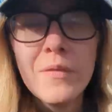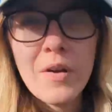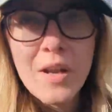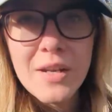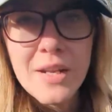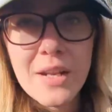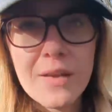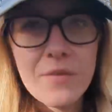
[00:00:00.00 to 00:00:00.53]

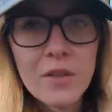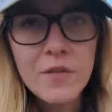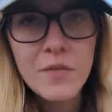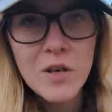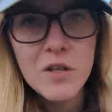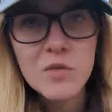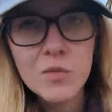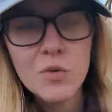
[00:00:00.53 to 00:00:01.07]
finally leaving the
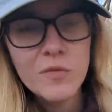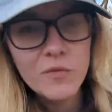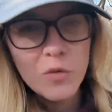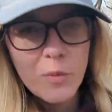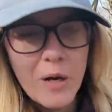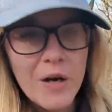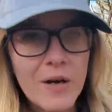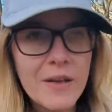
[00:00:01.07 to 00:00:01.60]
first waterfall
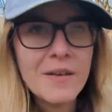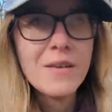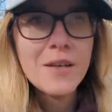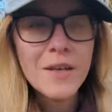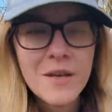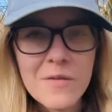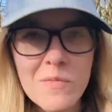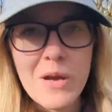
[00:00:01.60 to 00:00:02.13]
behind
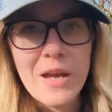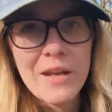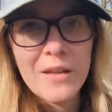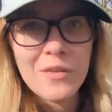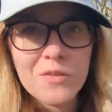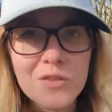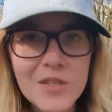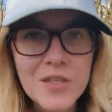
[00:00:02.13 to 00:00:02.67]
and we're heading
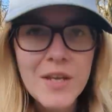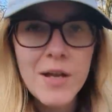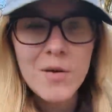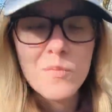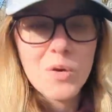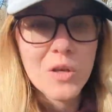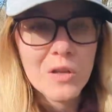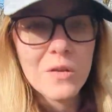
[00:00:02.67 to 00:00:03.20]
on to the second
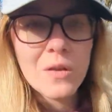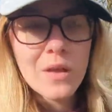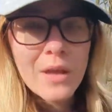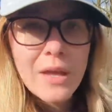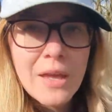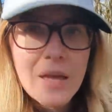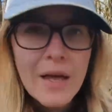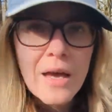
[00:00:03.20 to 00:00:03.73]
one.
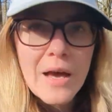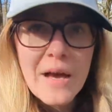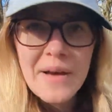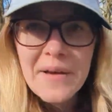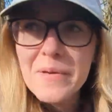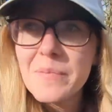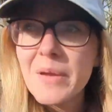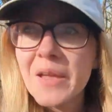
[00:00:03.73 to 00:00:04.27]

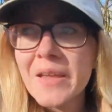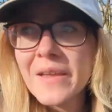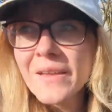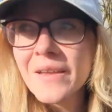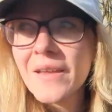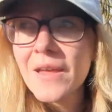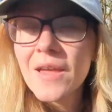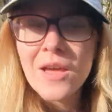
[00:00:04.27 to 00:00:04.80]
I'm
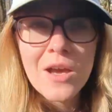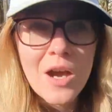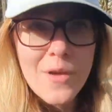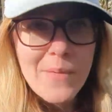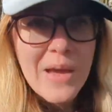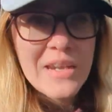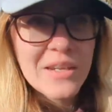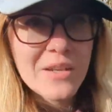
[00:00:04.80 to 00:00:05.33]

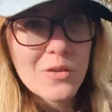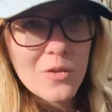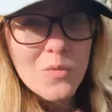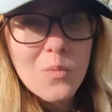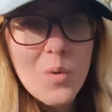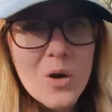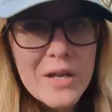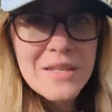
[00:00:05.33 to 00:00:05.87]
heading
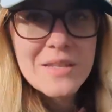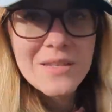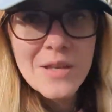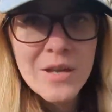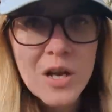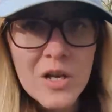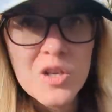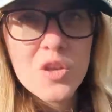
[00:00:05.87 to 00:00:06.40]
along what is
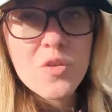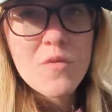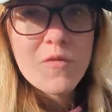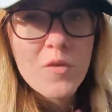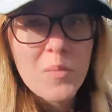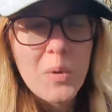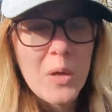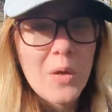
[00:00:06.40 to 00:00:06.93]
a new
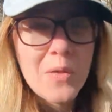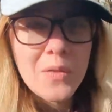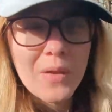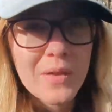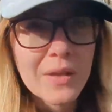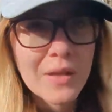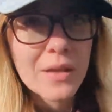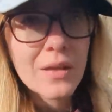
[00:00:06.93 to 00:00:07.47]
footpath, I
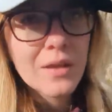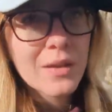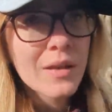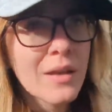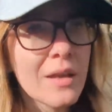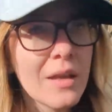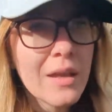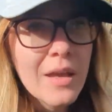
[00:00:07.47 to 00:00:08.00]
think,
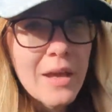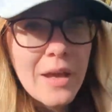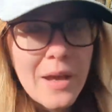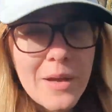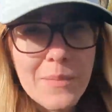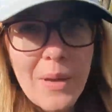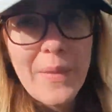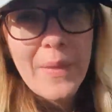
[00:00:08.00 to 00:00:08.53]

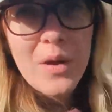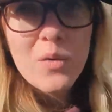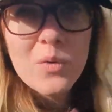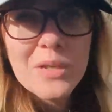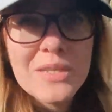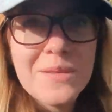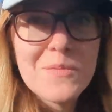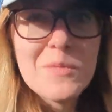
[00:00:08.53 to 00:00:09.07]
and they
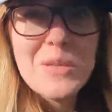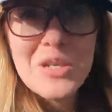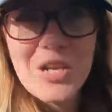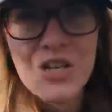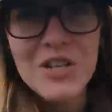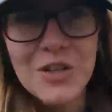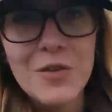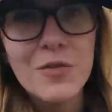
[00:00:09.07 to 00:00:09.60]
always seem to be
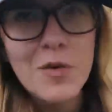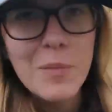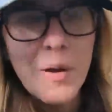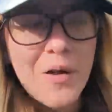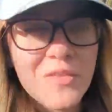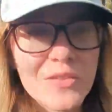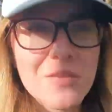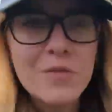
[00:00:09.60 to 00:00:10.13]
changing the
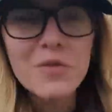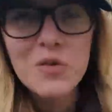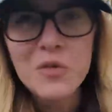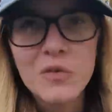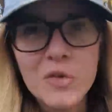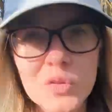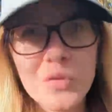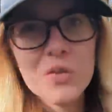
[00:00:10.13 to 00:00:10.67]
footpaths at the Four
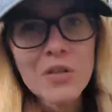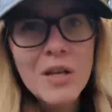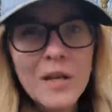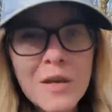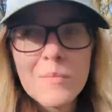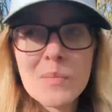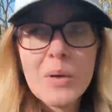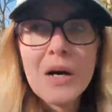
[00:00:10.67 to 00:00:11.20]
Falls,
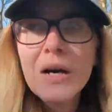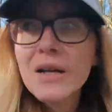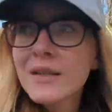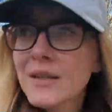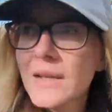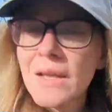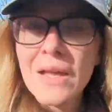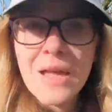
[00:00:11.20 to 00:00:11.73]
but
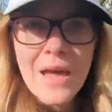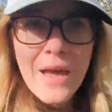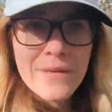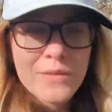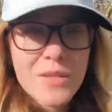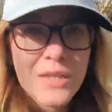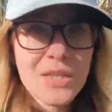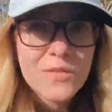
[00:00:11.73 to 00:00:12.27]

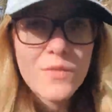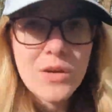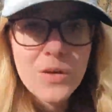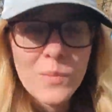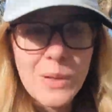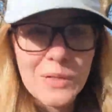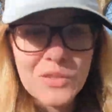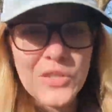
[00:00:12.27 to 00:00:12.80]
everything is very
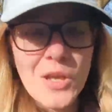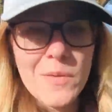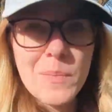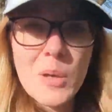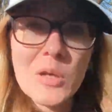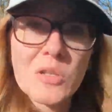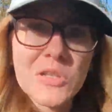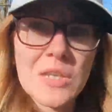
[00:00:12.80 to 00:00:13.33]
well
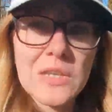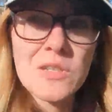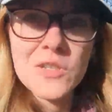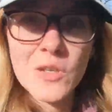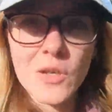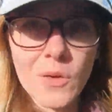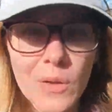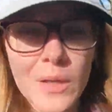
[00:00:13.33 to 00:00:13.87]
signposted,
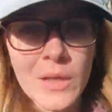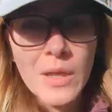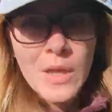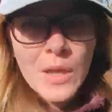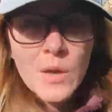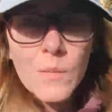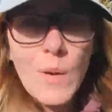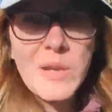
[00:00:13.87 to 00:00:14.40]
so
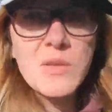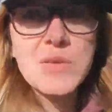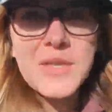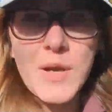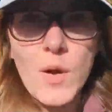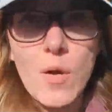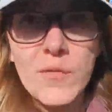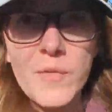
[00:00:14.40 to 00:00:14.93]
when you
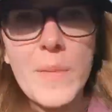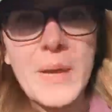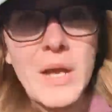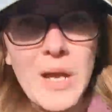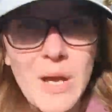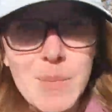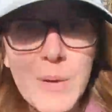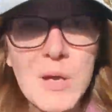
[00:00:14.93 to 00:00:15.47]
set off from the
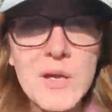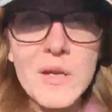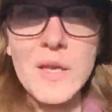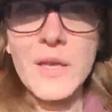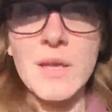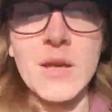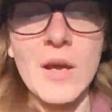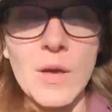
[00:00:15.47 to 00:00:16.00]
car park,
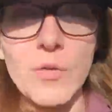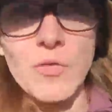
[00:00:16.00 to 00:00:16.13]
I